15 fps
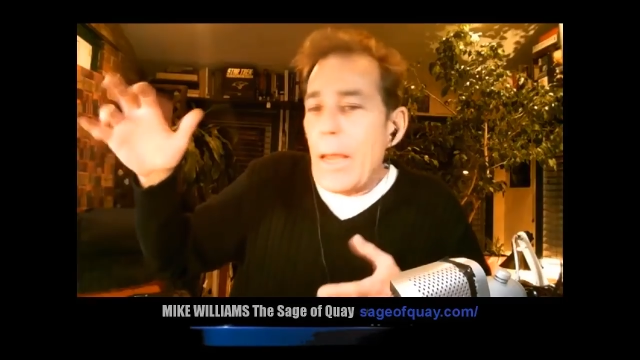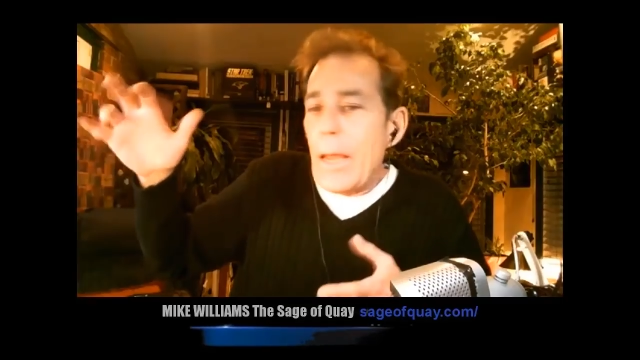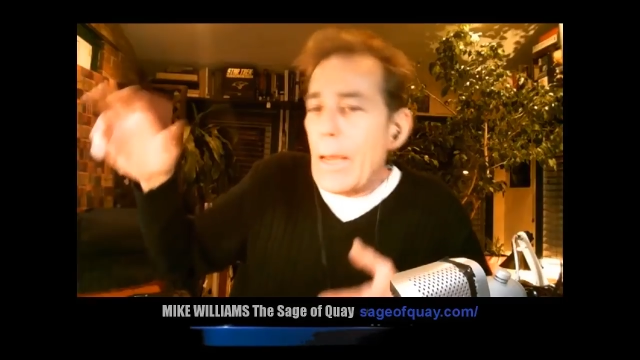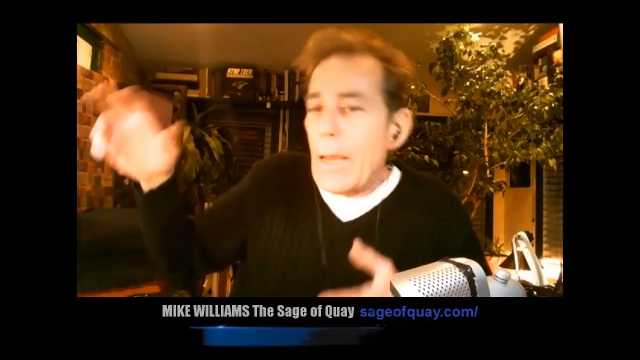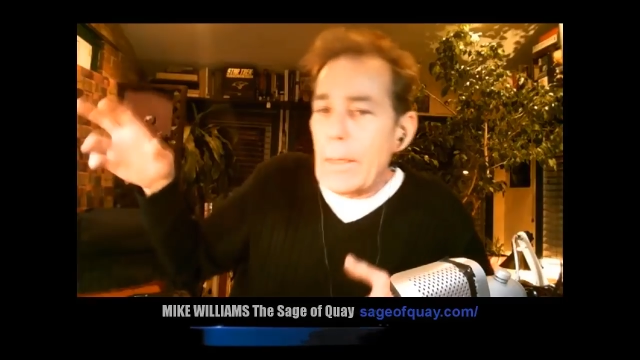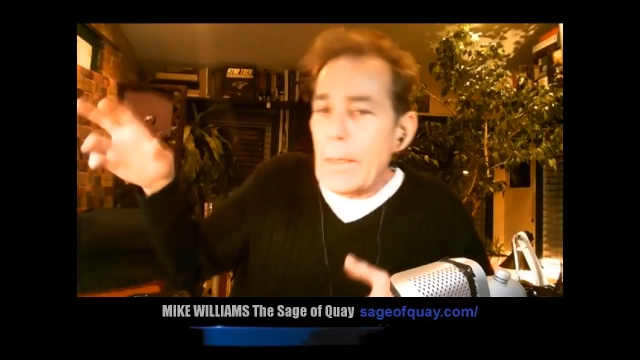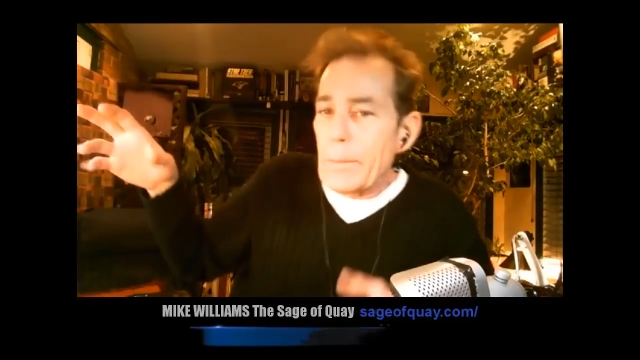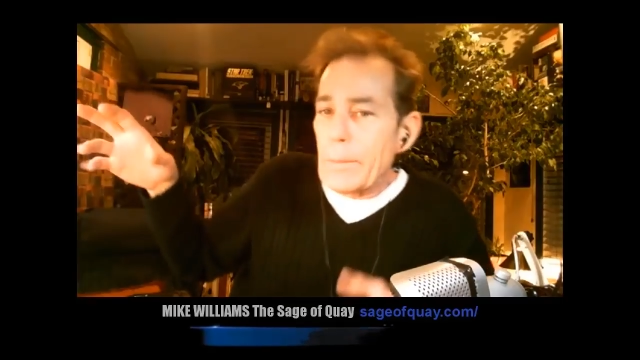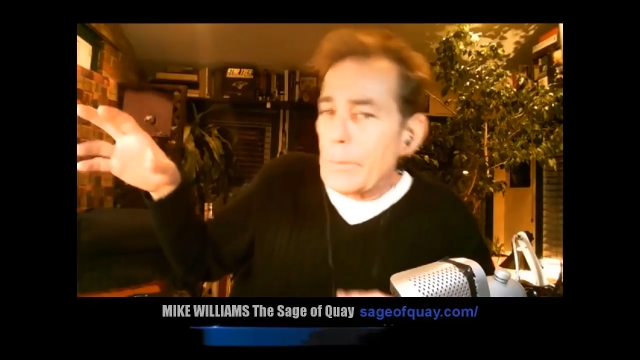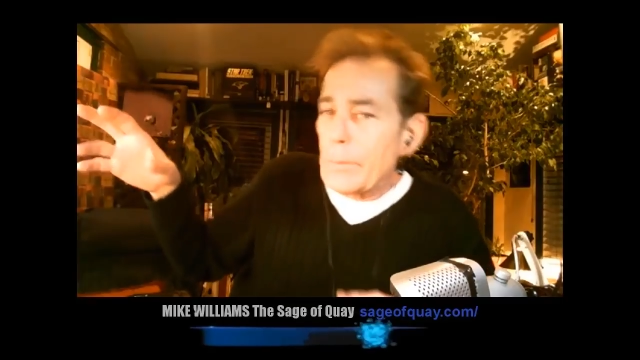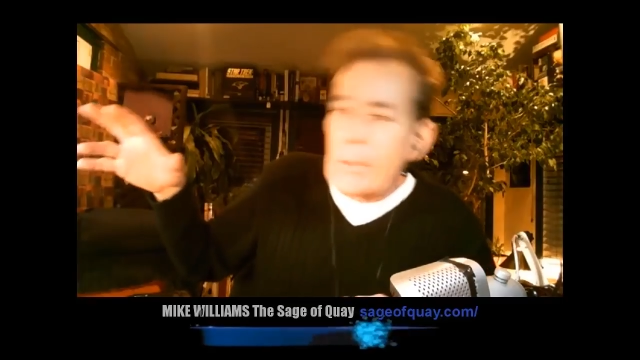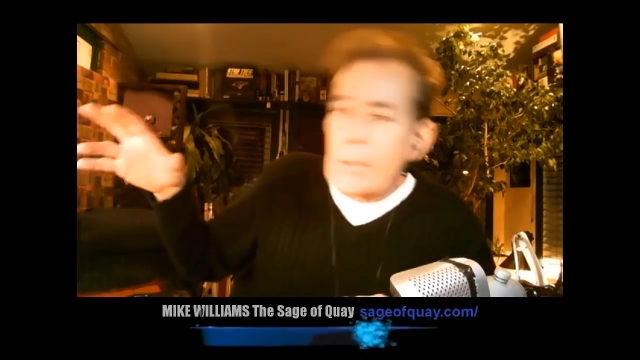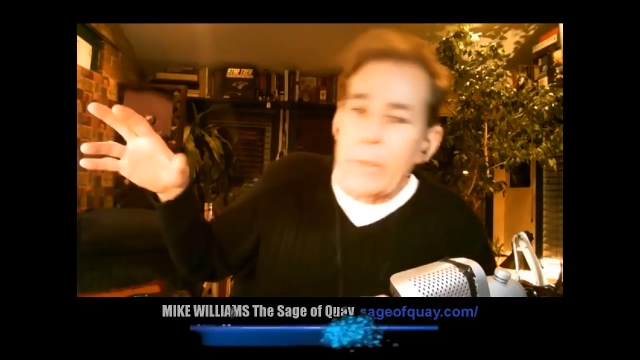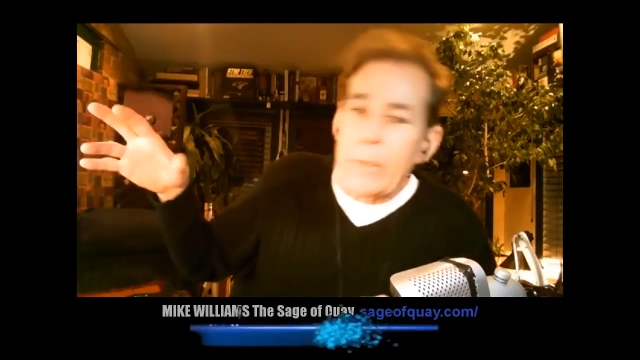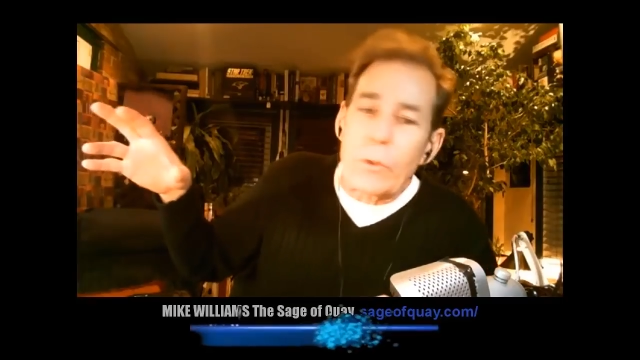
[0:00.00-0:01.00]
and
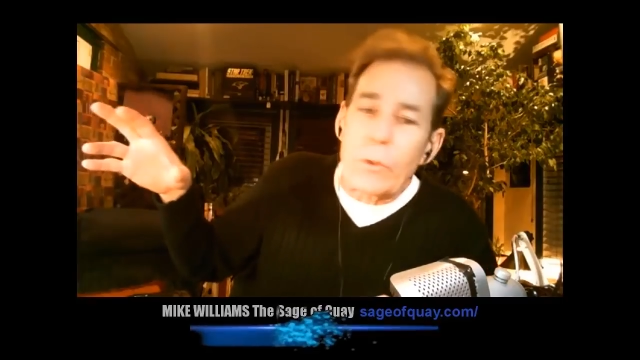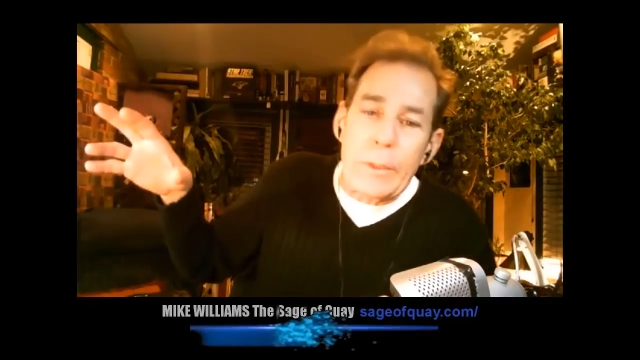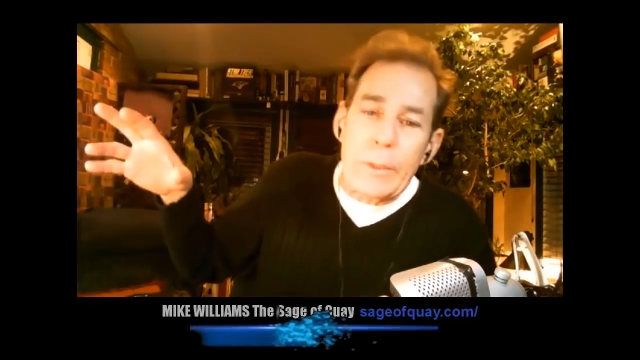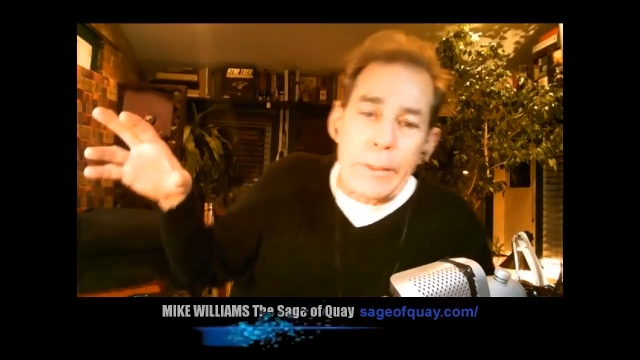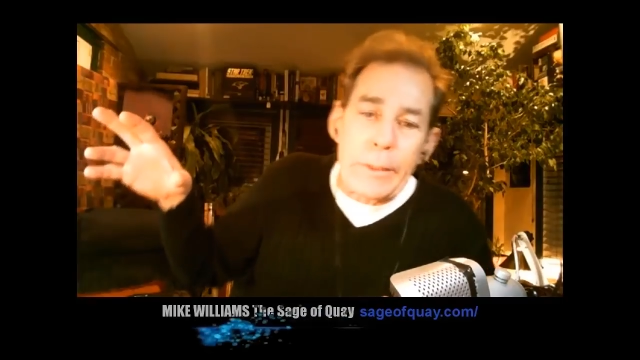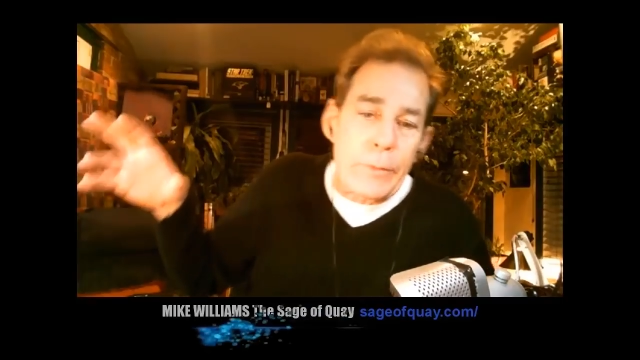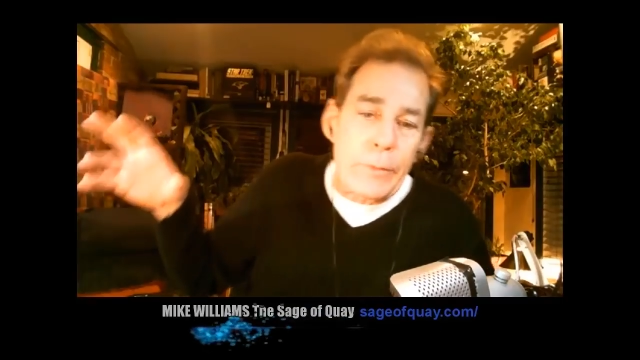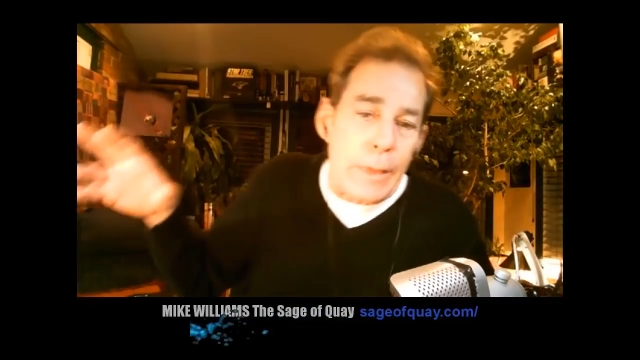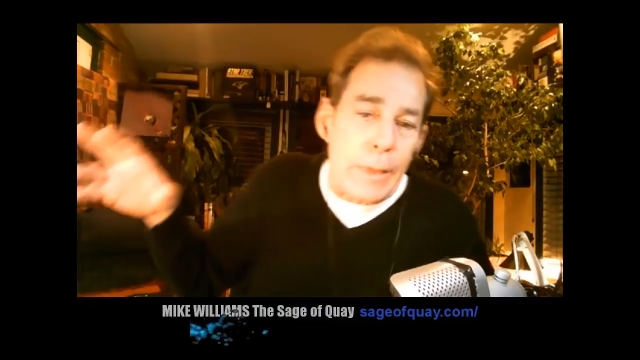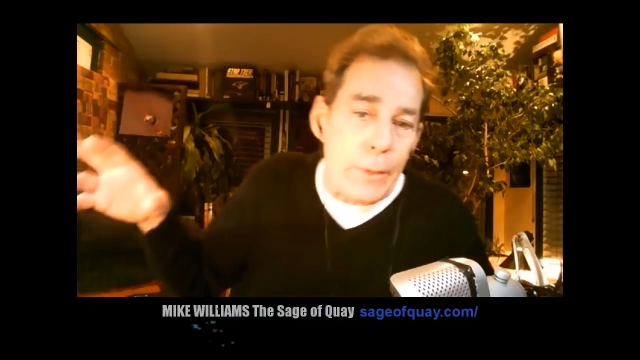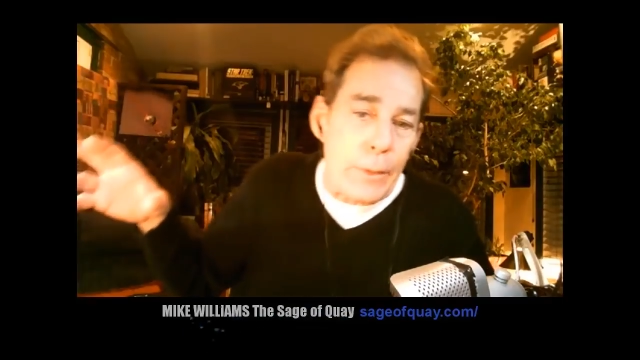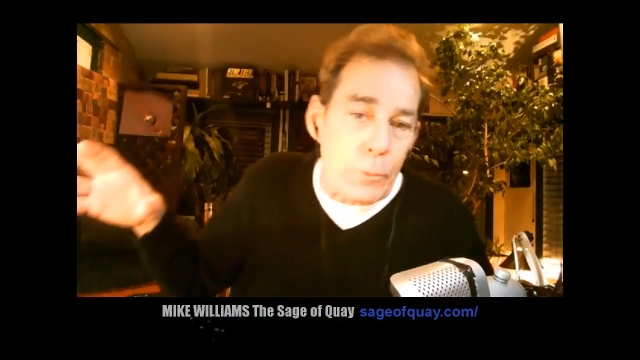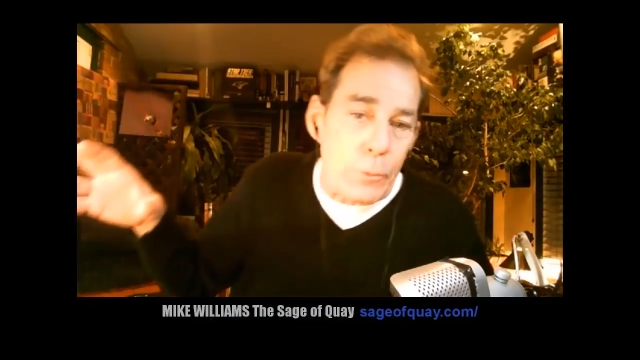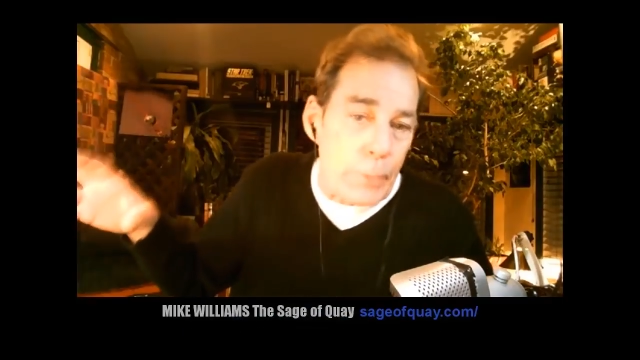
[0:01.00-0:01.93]
potentially even Heather